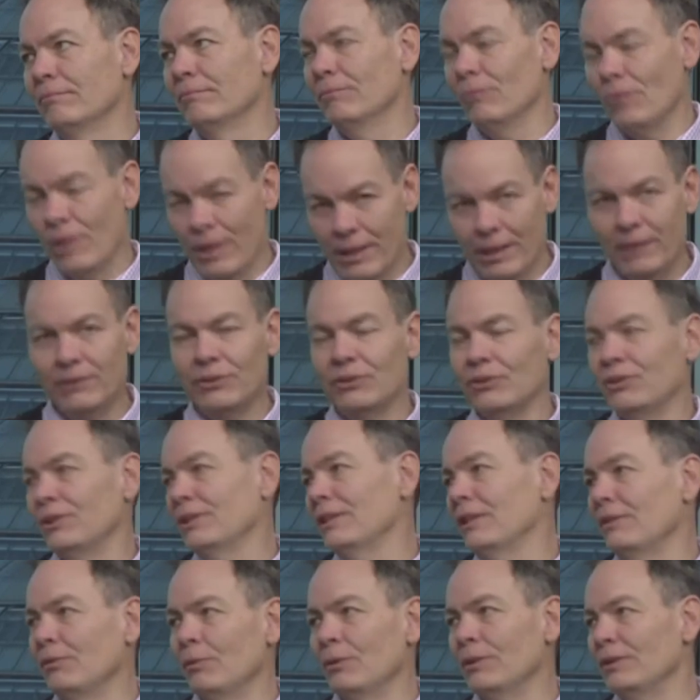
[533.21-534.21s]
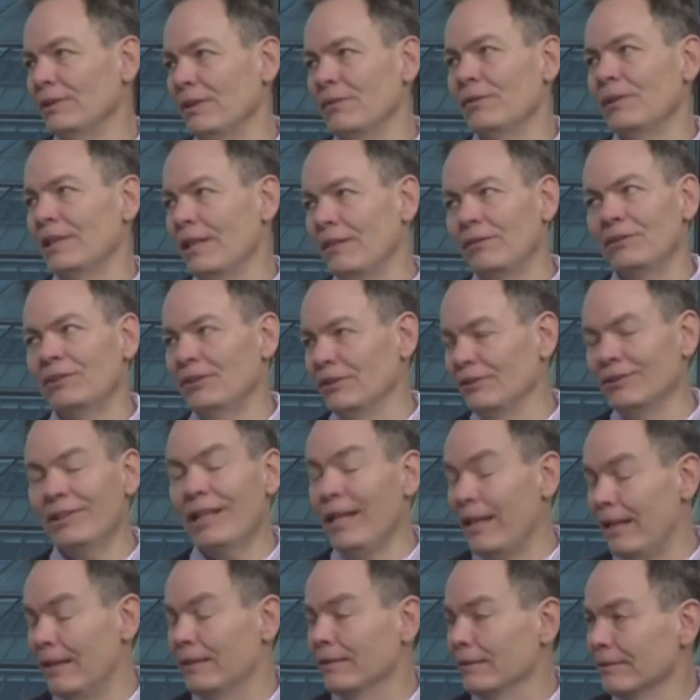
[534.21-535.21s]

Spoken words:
why not just send everyone a dividend every single day?